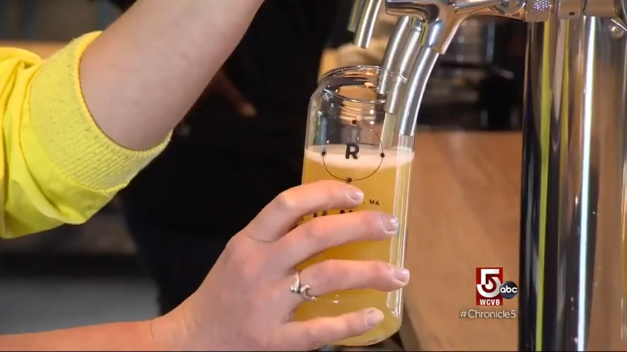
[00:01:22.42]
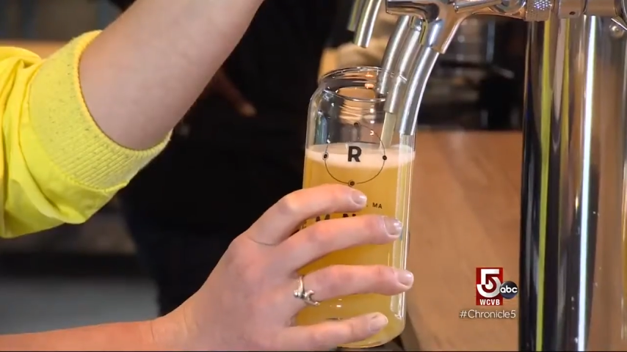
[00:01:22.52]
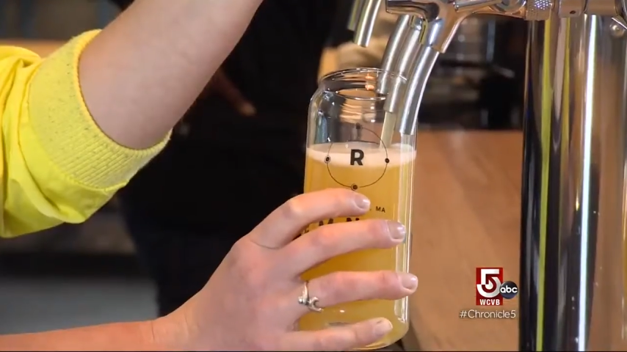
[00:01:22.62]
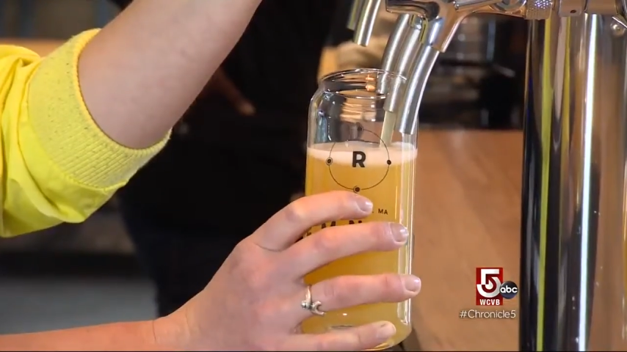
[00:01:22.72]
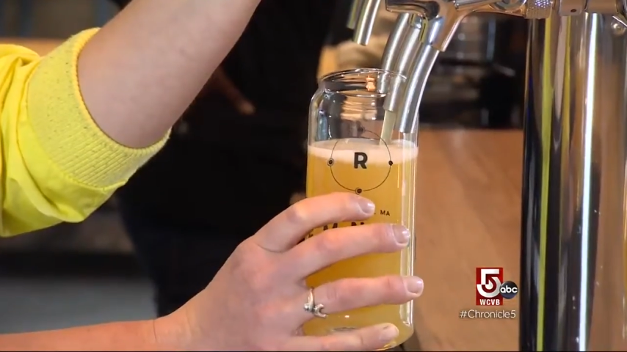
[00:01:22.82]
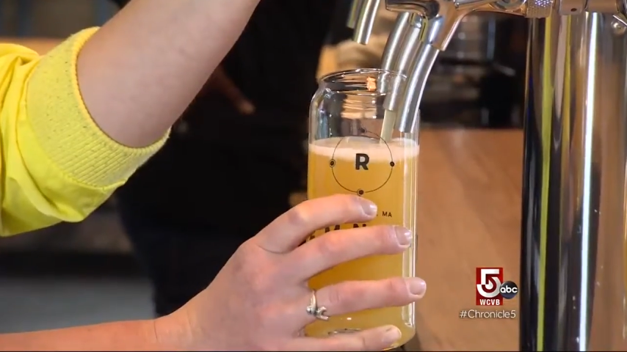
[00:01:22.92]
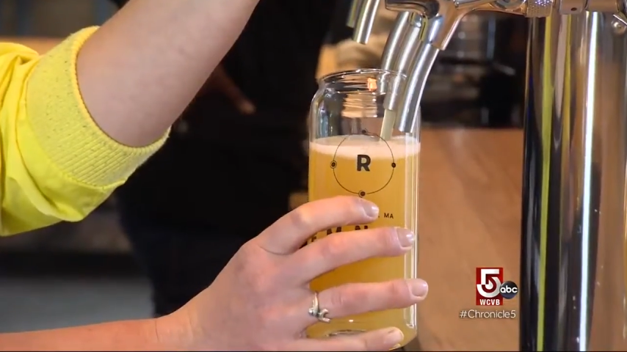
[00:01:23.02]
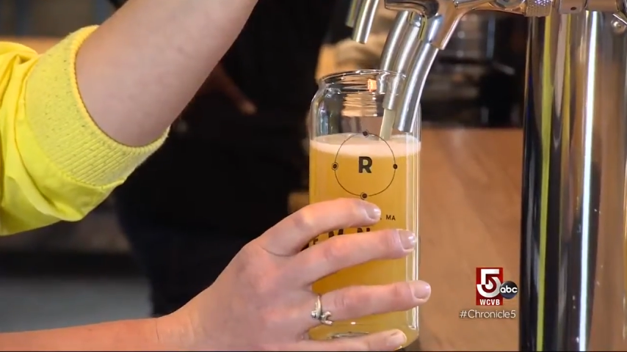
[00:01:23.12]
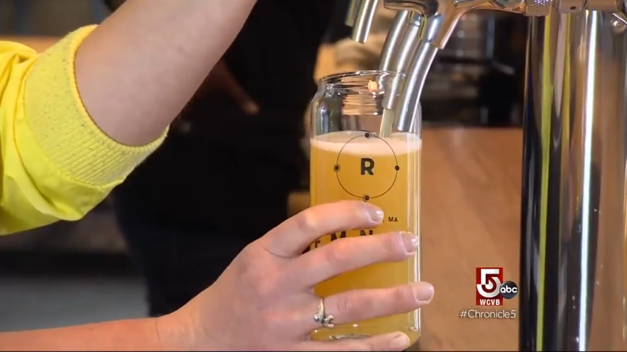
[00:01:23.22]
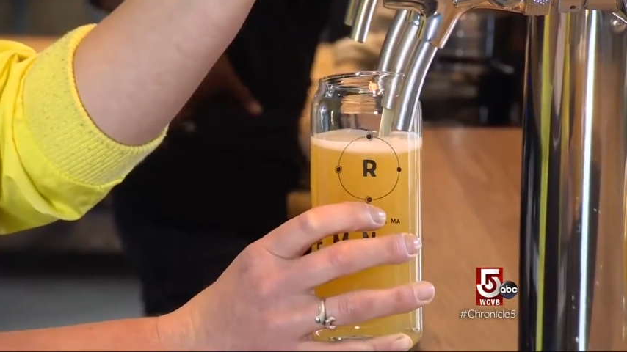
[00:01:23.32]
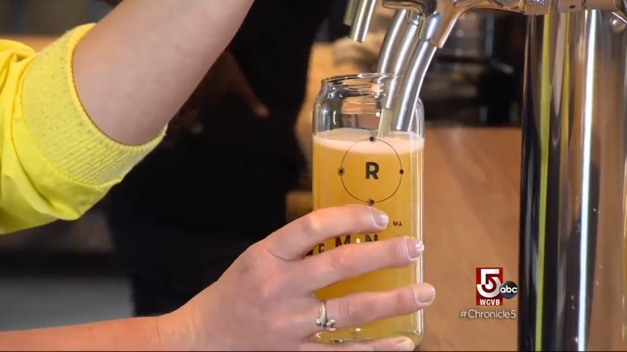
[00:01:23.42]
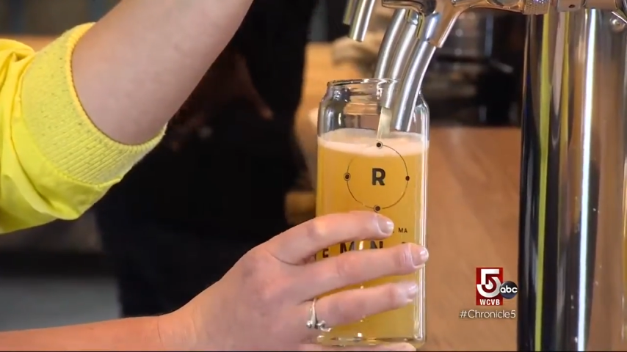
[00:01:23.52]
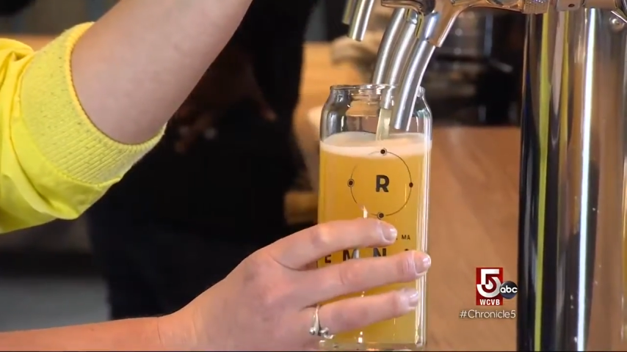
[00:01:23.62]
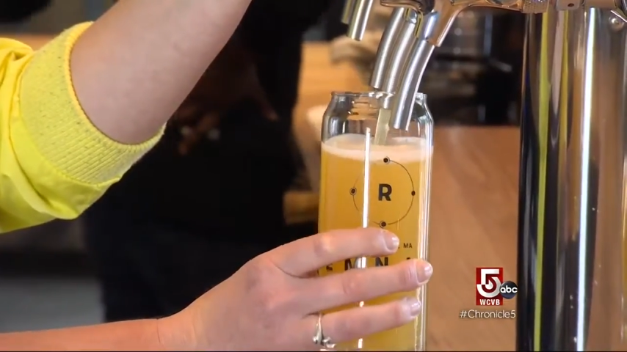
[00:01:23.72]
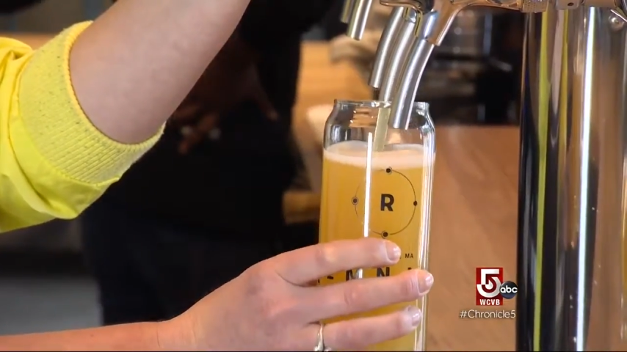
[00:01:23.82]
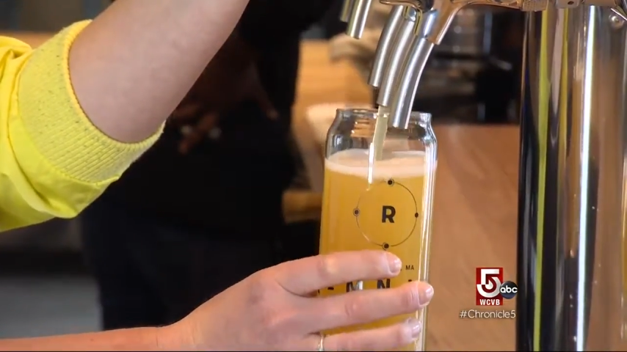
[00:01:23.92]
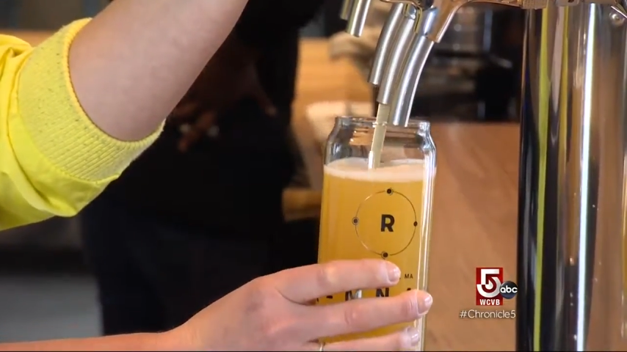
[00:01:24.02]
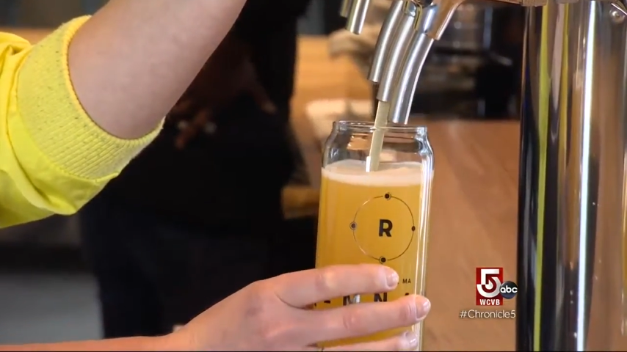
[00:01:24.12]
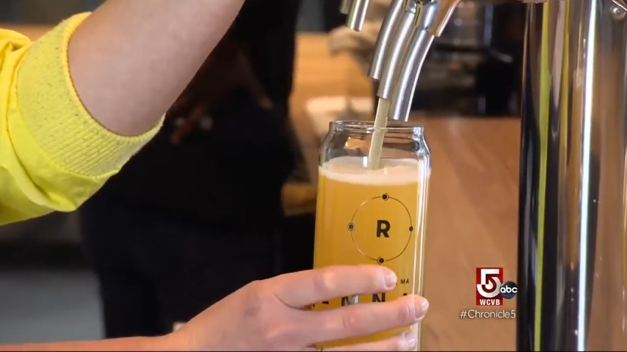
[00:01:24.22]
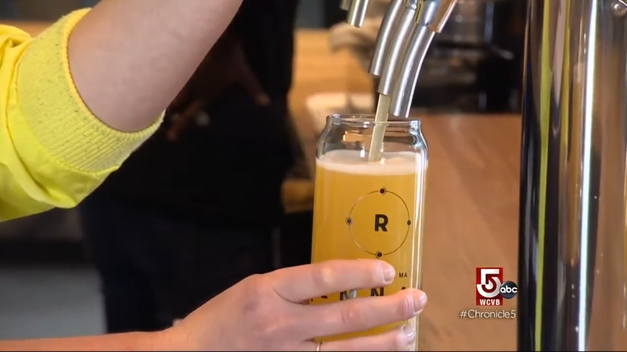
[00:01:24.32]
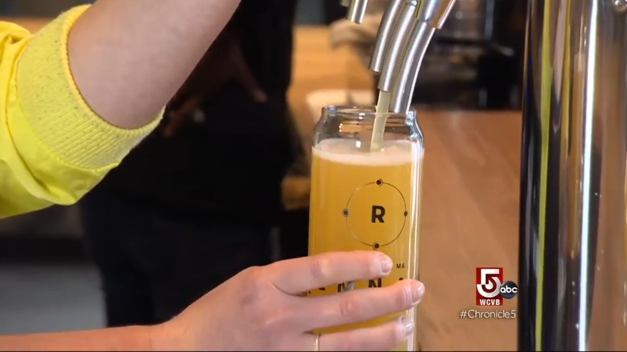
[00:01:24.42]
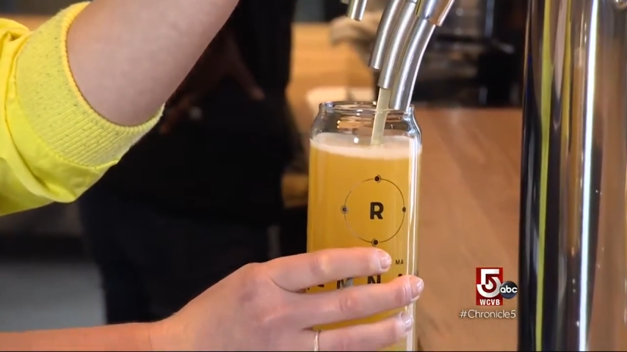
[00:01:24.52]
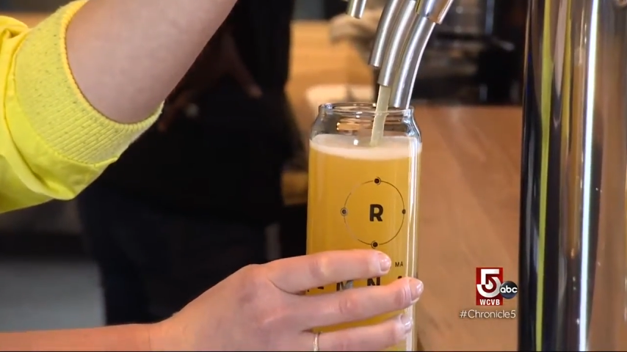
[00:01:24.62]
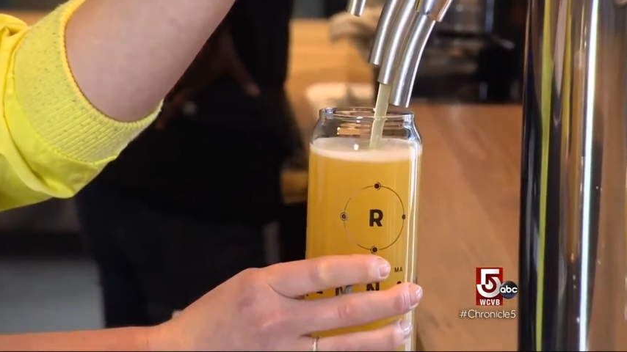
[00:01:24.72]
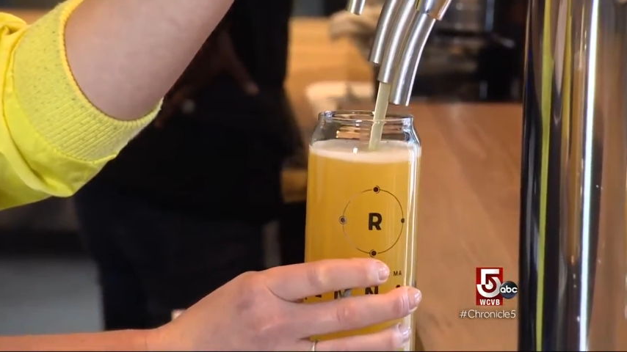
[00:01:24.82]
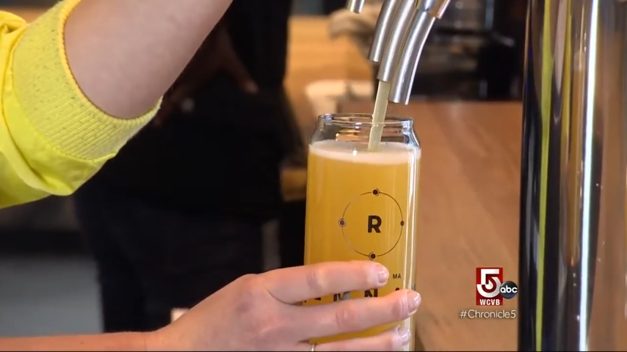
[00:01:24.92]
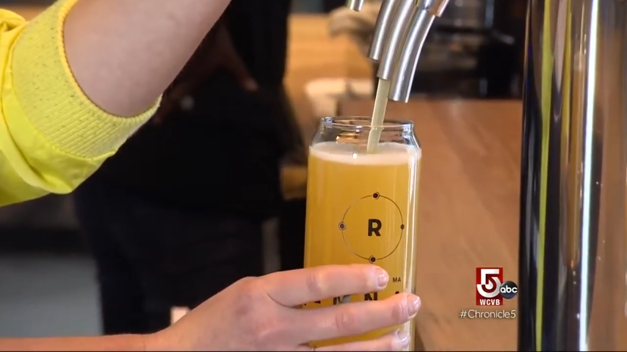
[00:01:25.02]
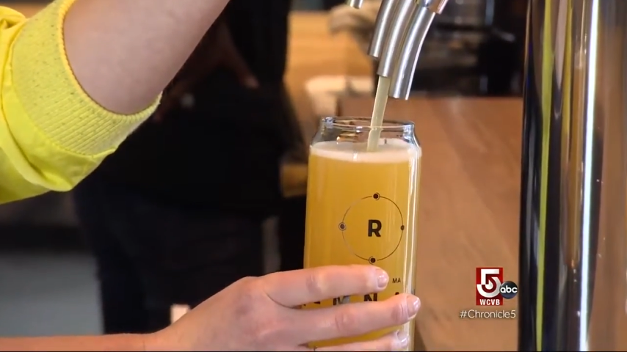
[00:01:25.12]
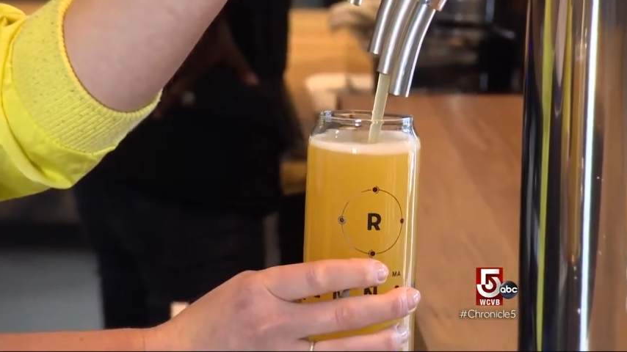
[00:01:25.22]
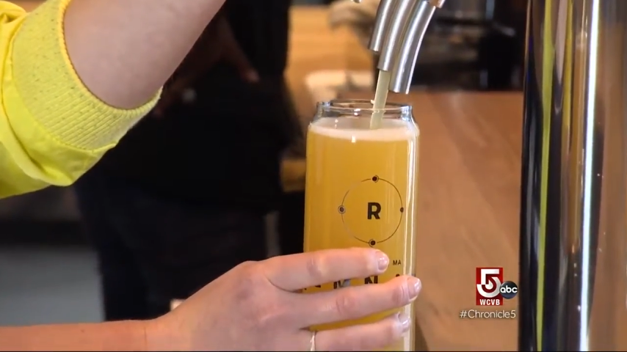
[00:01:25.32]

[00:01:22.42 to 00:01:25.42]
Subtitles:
(no speaker visible)